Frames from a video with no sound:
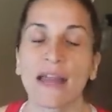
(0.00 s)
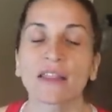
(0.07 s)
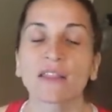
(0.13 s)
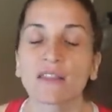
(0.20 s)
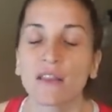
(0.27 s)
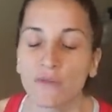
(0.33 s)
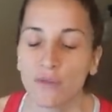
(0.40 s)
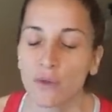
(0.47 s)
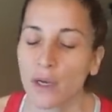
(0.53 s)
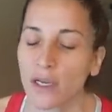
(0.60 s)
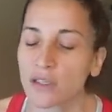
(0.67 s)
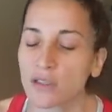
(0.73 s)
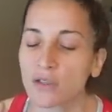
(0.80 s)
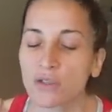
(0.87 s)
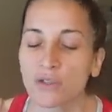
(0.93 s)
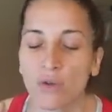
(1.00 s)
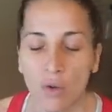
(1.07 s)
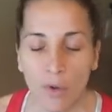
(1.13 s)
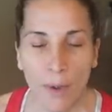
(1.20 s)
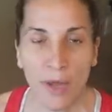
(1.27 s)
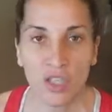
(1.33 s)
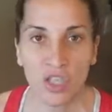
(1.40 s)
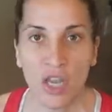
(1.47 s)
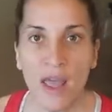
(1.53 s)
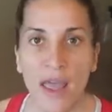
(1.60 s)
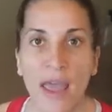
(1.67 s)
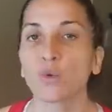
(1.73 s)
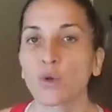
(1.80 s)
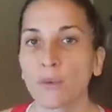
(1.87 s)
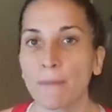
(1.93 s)
I love you guys so much.
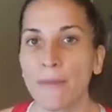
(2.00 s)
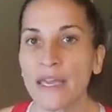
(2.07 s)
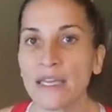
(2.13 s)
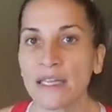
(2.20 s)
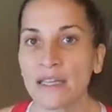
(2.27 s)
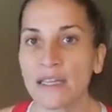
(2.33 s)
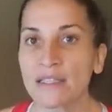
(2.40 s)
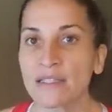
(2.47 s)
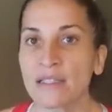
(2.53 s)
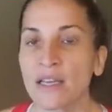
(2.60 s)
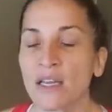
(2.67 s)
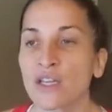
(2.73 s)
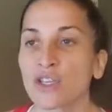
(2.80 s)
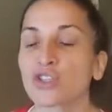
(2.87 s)
You are making this